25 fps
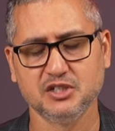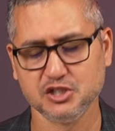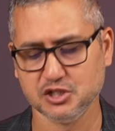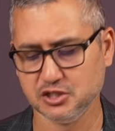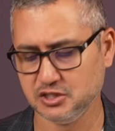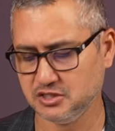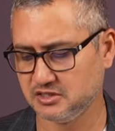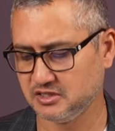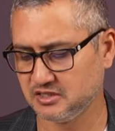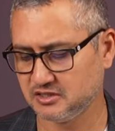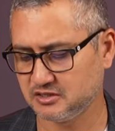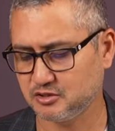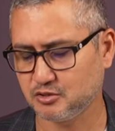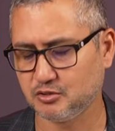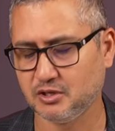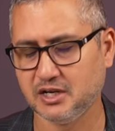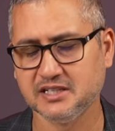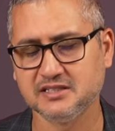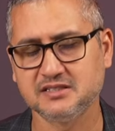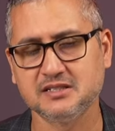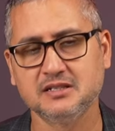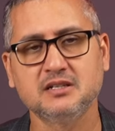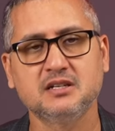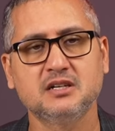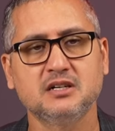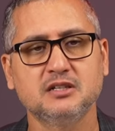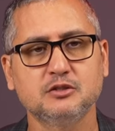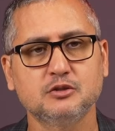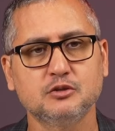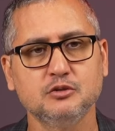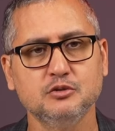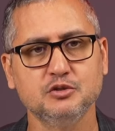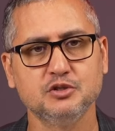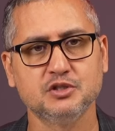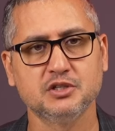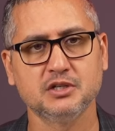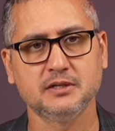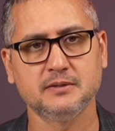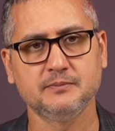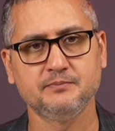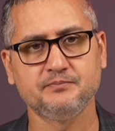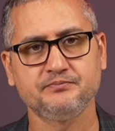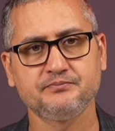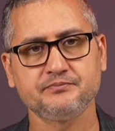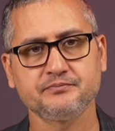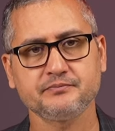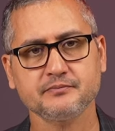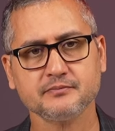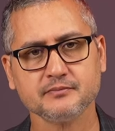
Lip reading: Jesus Christ. In conclusion,